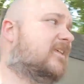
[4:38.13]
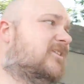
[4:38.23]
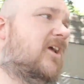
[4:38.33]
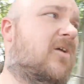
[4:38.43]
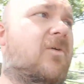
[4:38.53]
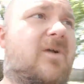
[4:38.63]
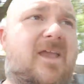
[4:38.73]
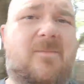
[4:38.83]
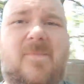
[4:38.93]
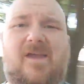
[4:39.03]
So
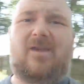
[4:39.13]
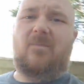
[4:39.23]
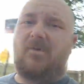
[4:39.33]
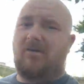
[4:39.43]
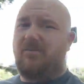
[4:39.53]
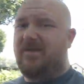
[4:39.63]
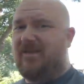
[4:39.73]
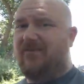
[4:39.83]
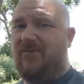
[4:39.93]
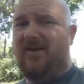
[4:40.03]
it it'll probably be
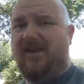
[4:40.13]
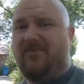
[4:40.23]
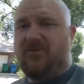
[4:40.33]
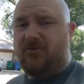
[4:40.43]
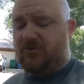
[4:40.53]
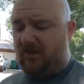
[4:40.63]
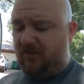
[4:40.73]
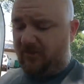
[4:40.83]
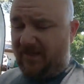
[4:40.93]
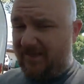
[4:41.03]
different if your
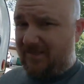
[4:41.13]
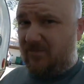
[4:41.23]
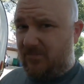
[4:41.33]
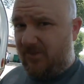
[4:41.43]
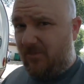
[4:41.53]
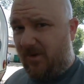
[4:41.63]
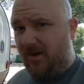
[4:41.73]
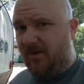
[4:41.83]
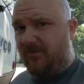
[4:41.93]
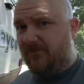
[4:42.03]
trailer isn't
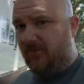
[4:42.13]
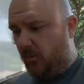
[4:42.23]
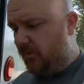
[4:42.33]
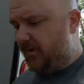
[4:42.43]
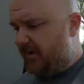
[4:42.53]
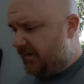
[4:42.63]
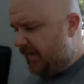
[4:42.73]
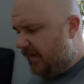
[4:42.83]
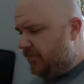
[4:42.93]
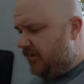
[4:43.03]
pre-wired for a
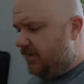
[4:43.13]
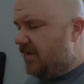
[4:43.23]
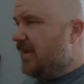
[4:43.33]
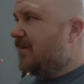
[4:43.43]
camera.